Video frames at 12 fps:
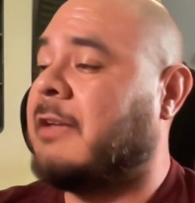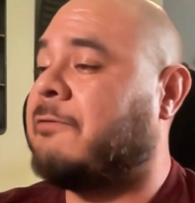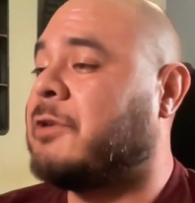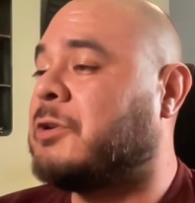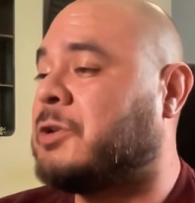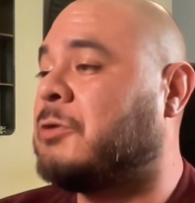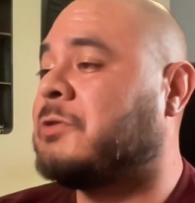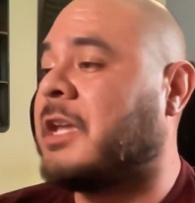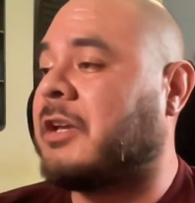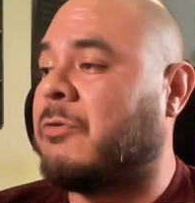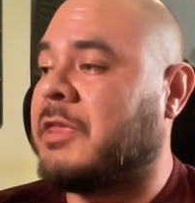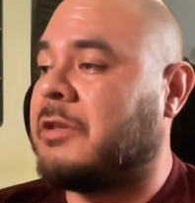you do take
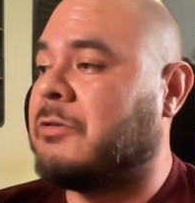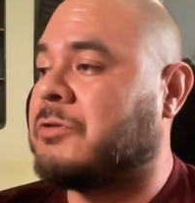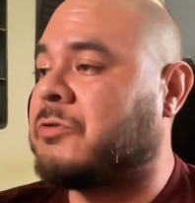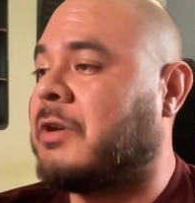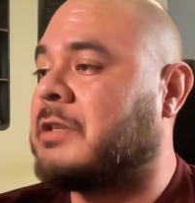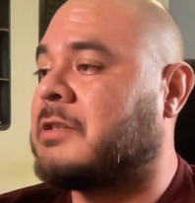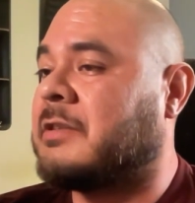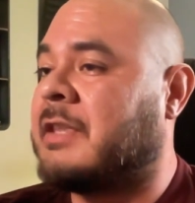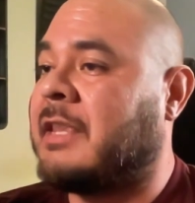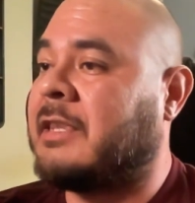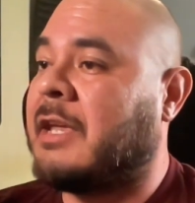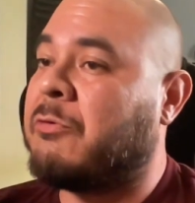away the nutrients that
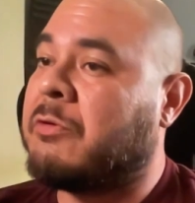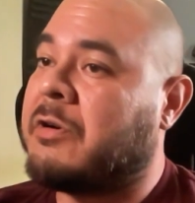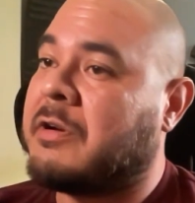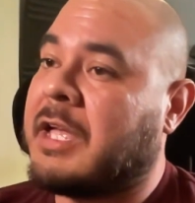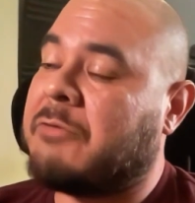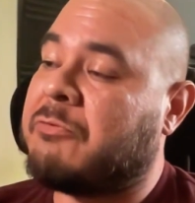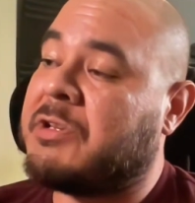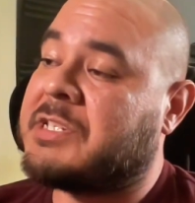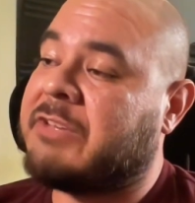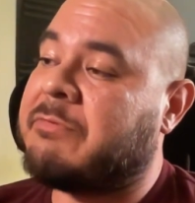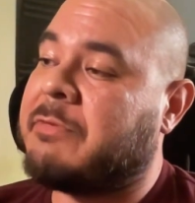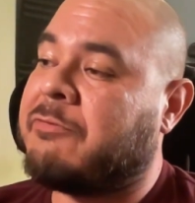they were receiving
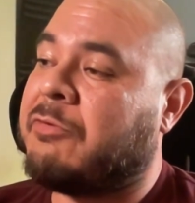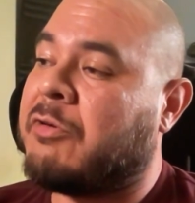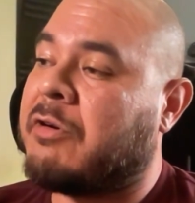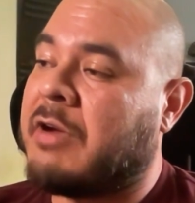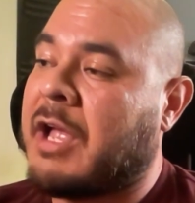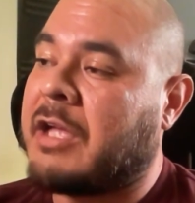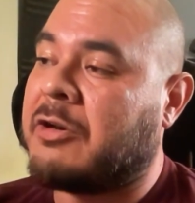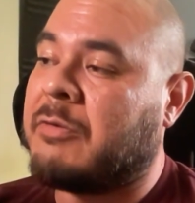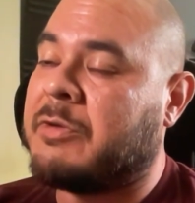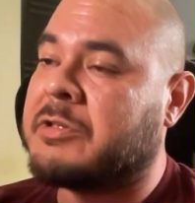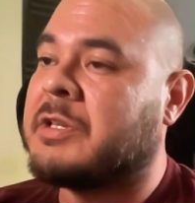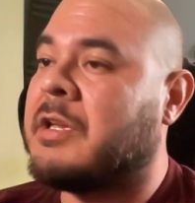before, I could
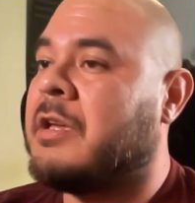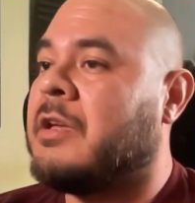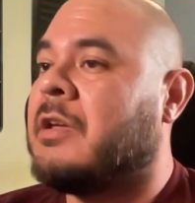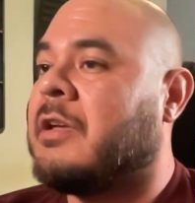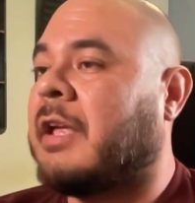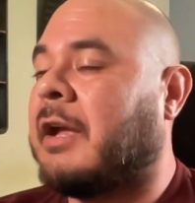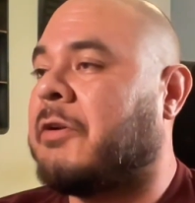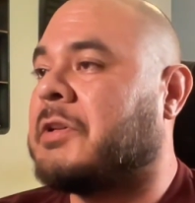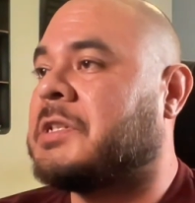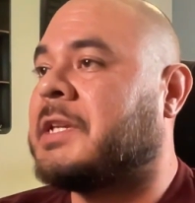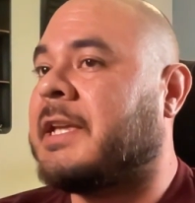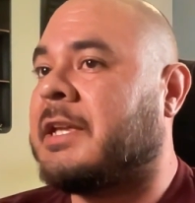almost
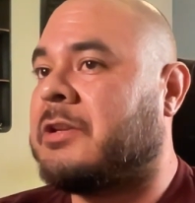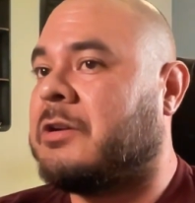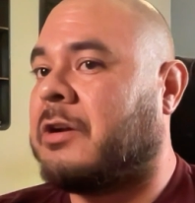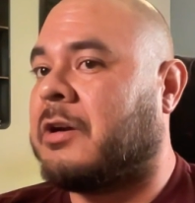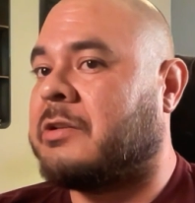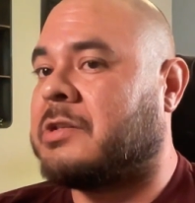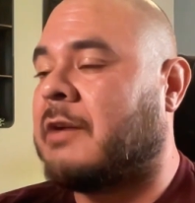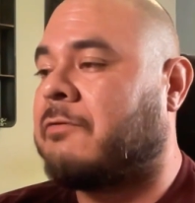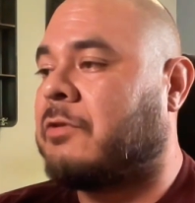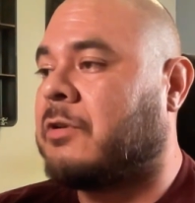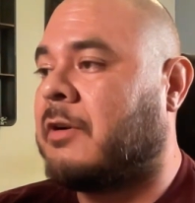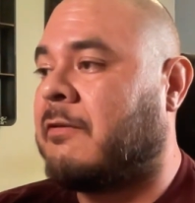guarantee you're going to suffer
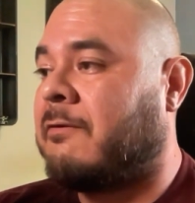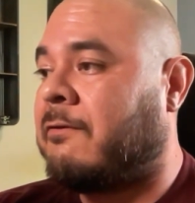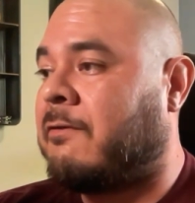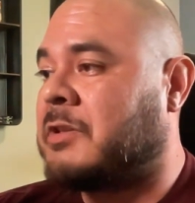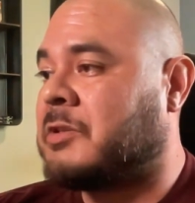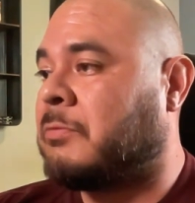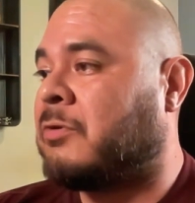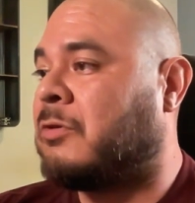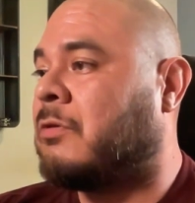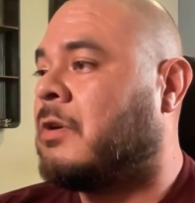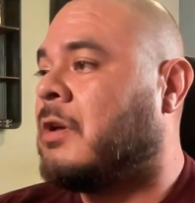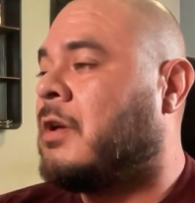a visible
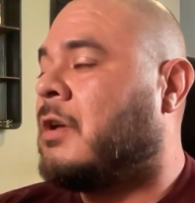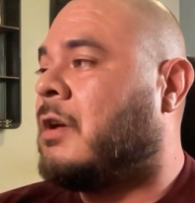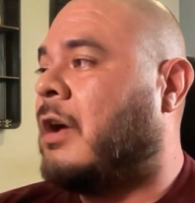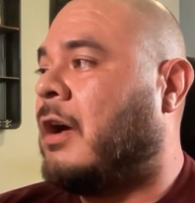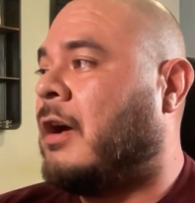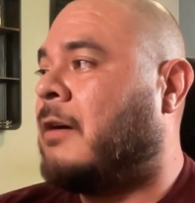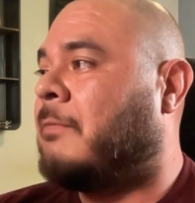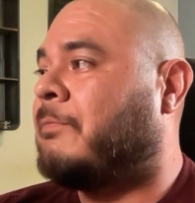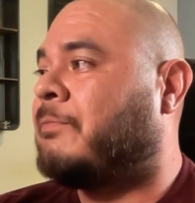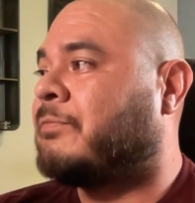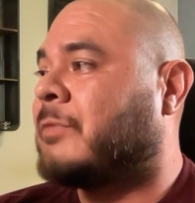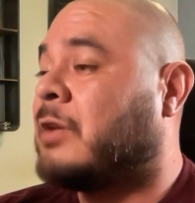
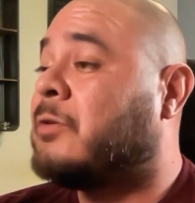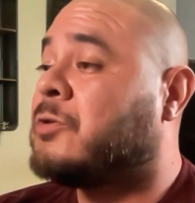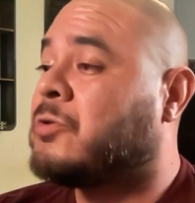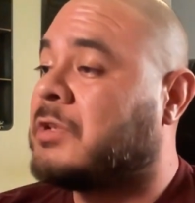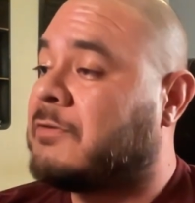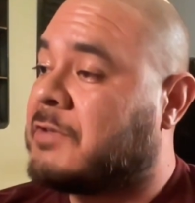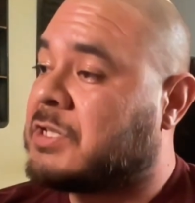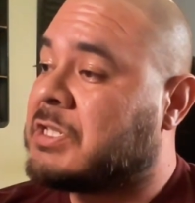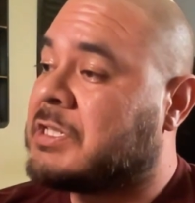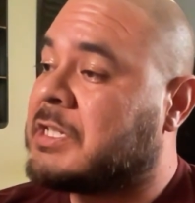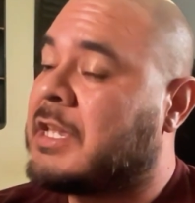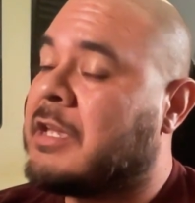nutrient
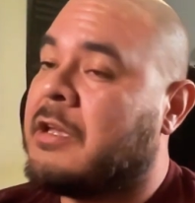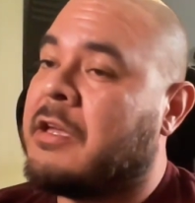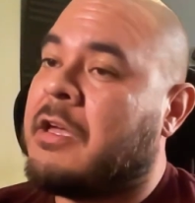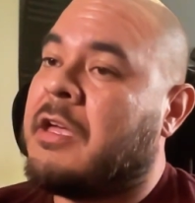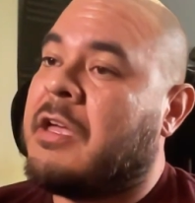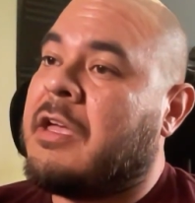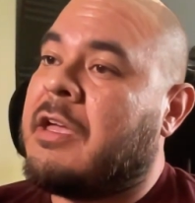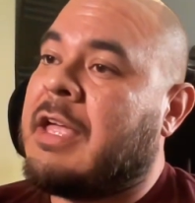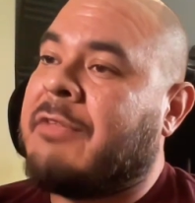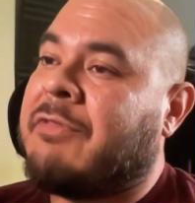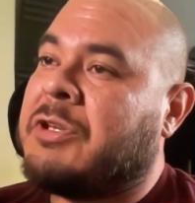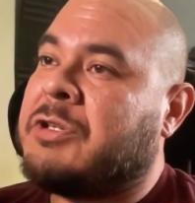deficiency. If you
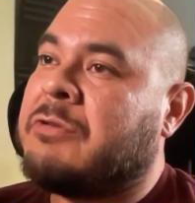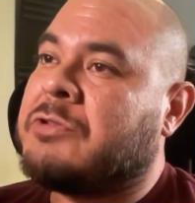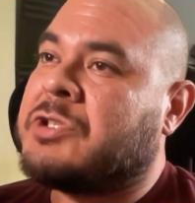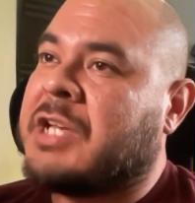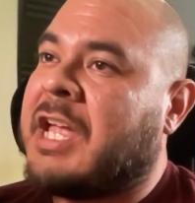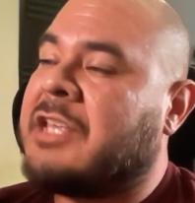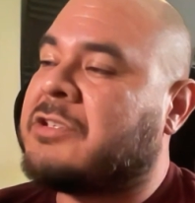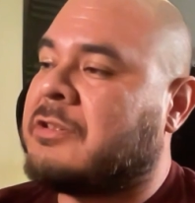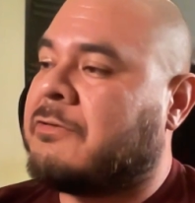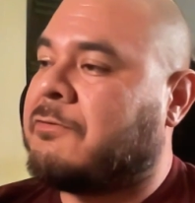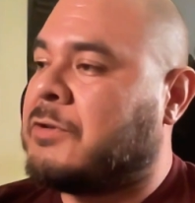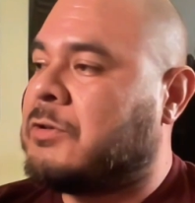do change the
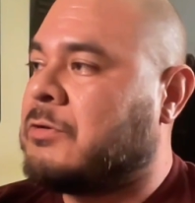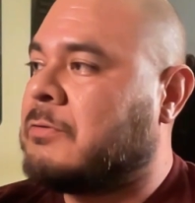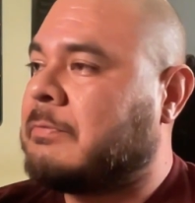food,